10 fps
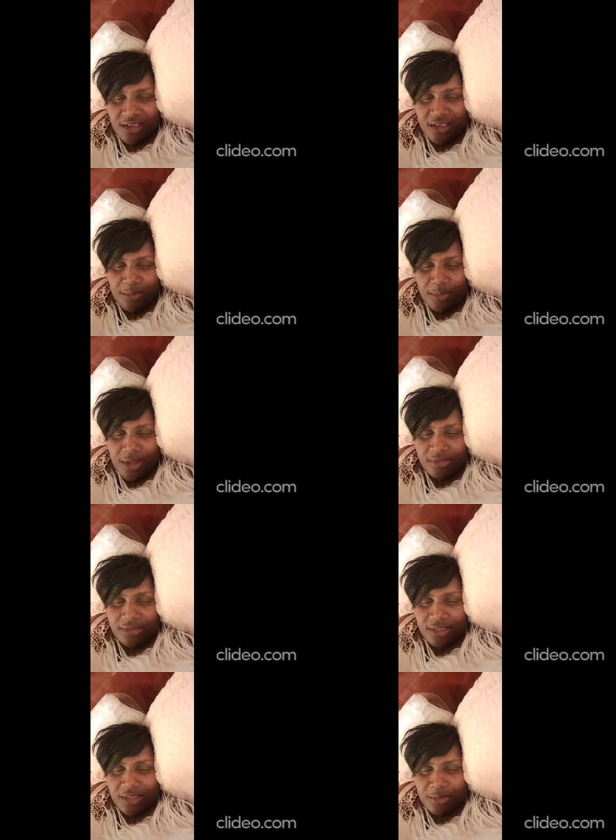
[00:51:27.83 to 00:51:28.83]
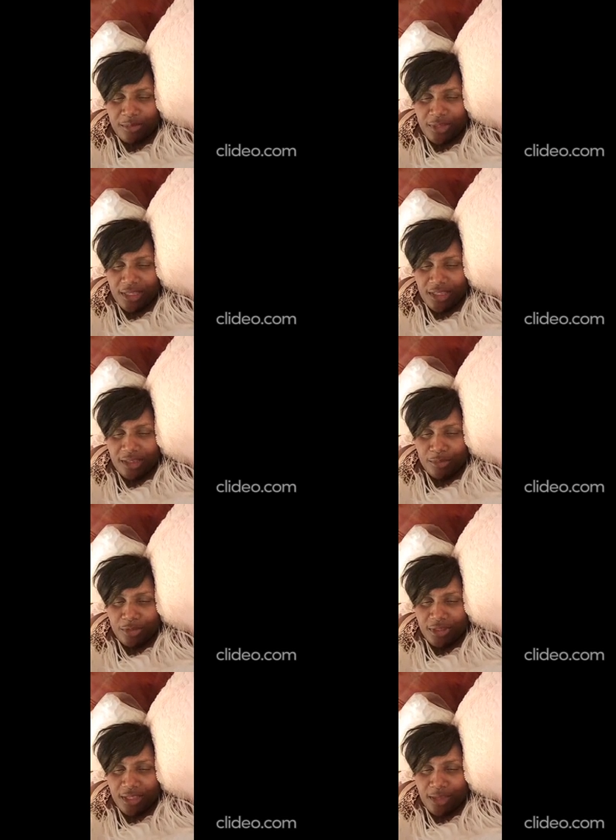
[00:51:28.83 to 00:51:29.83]
A box cake me eat,
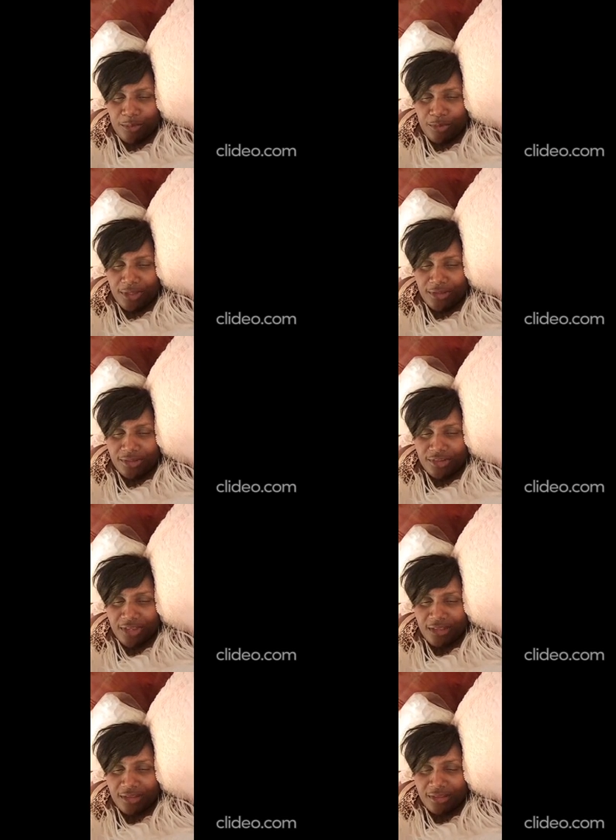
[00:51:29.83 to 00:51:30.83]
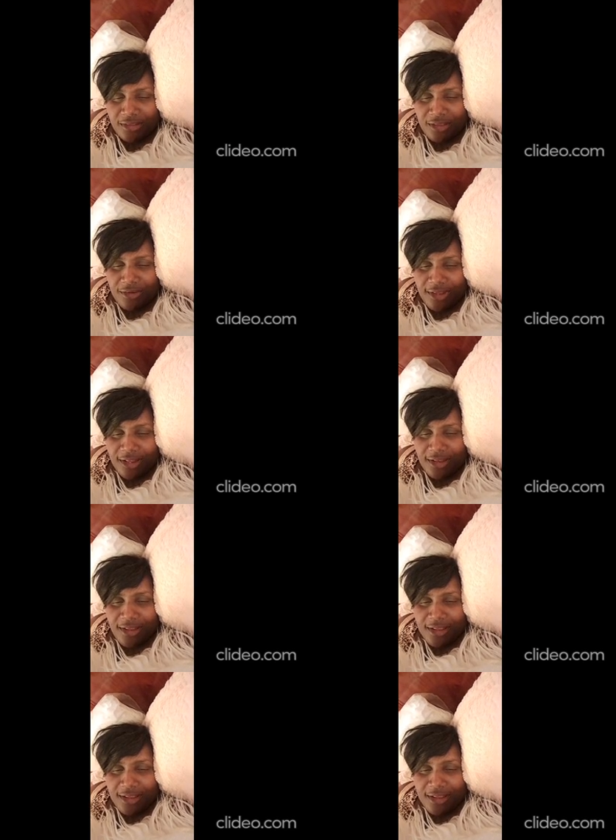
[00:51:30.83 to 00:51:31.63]
but I am willing to try the sorrel.